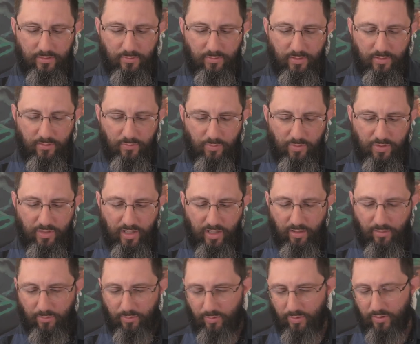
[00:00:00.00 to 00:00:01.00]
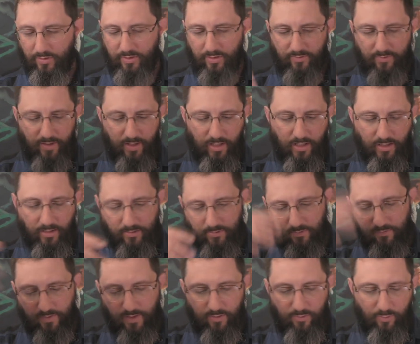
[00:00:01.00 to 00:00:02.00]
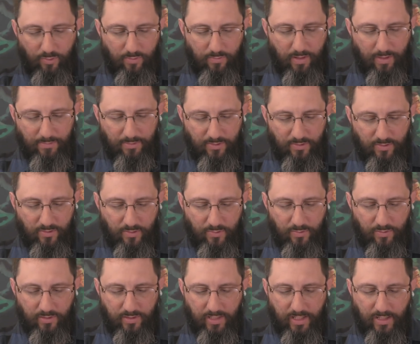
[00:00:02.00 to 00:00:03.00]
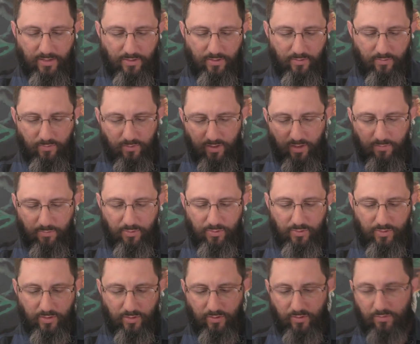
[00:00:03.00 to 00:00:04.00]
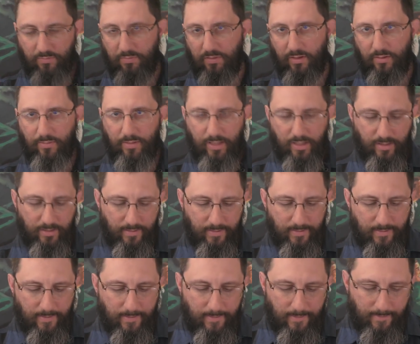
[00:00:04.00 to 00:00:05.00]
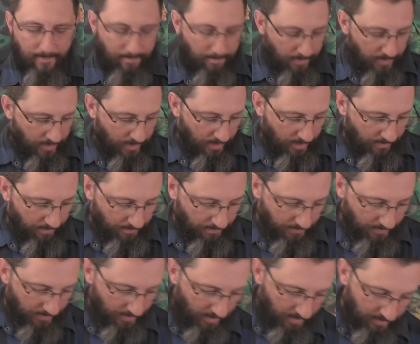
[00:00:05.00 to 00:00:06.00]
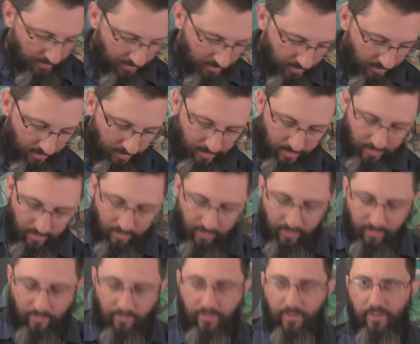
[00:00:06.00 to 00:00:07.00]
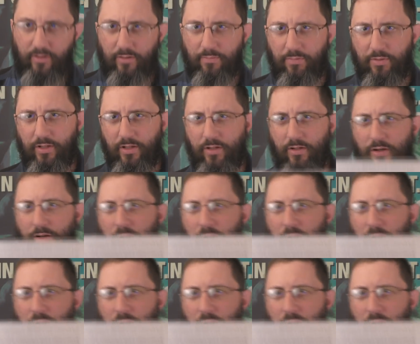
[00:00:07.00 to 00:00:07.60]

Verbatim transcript: What, what charitable works, if any, Faith Word Baptist Church will engage in, what hymnals to use, blah, blah. Um, I'll just show you the article here, the printed